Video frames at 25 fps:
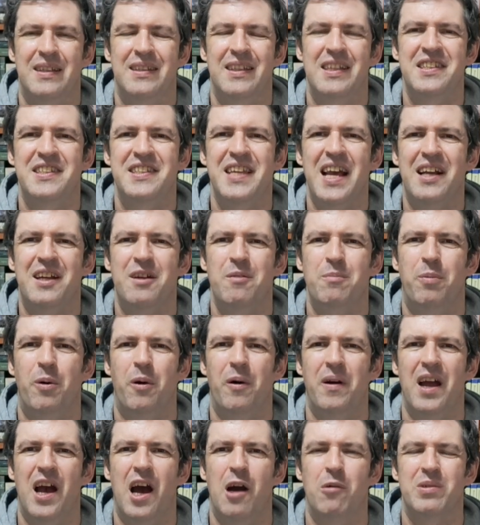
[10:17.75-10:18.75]
The second
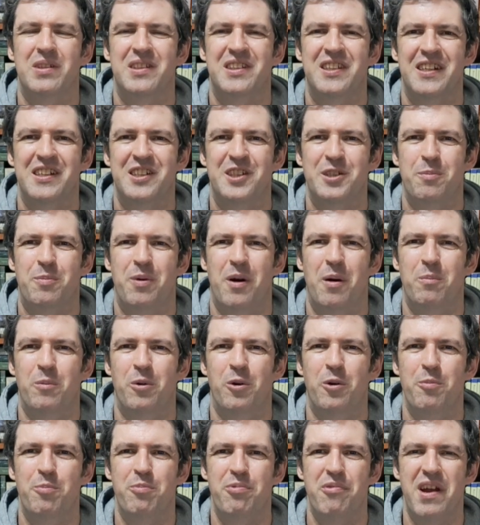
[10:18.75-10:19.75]
point I will touch upon
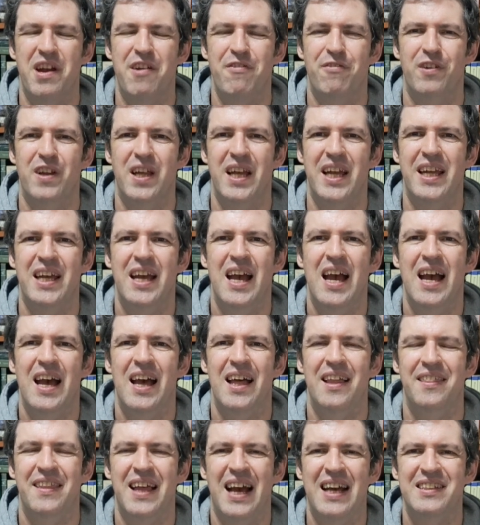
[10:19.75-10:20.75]
more briefly,
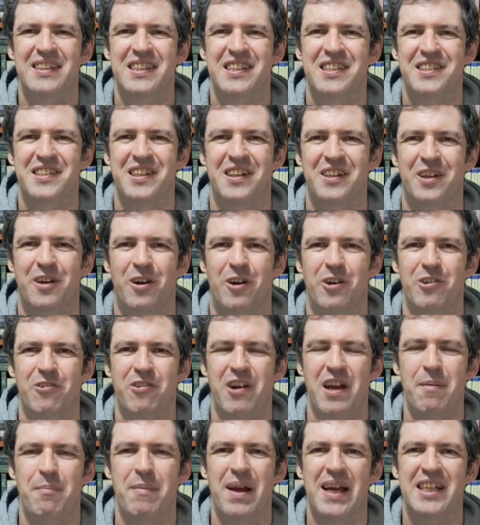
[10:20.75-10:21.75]
and that is that
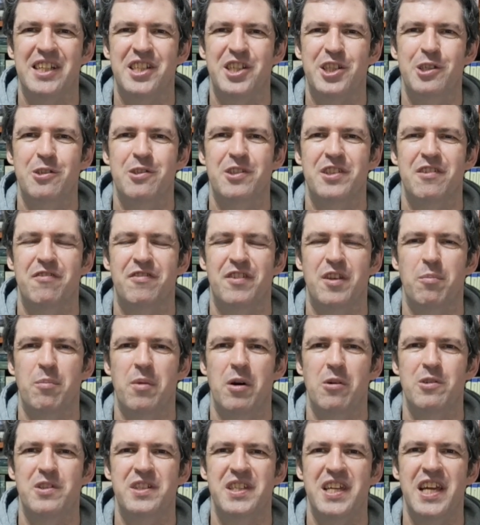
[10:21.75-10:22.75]
concrete makes use of the
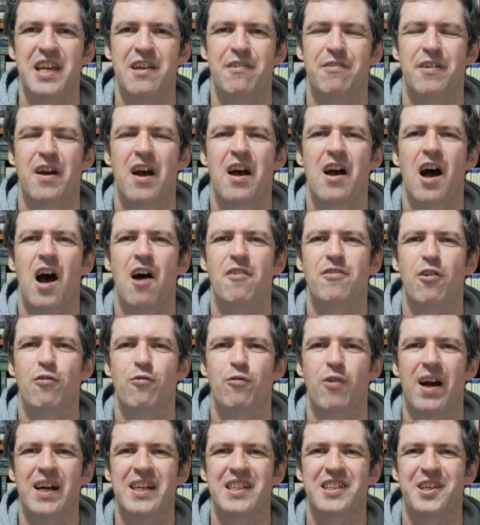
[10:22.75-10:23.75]
motif of a
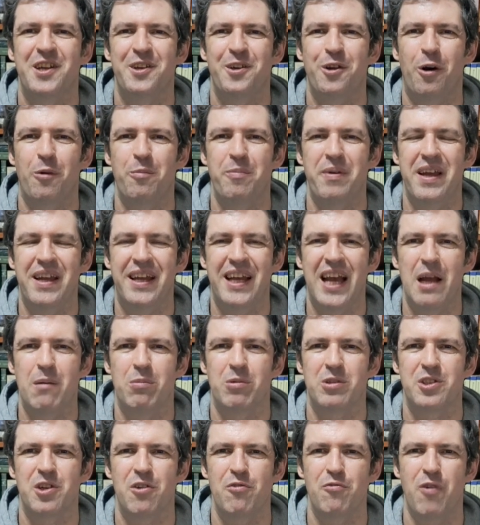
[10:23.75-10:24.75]
writer not being
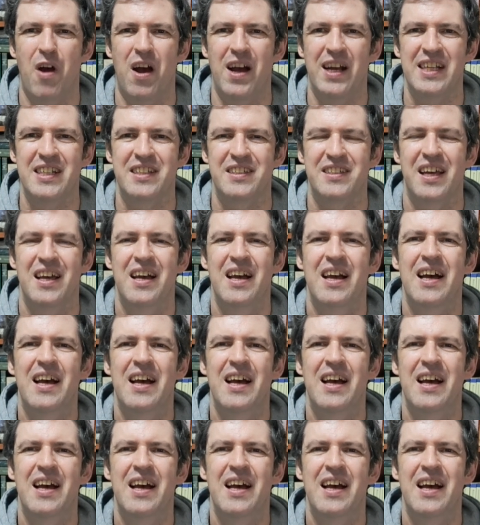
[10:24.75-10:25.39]
able to write.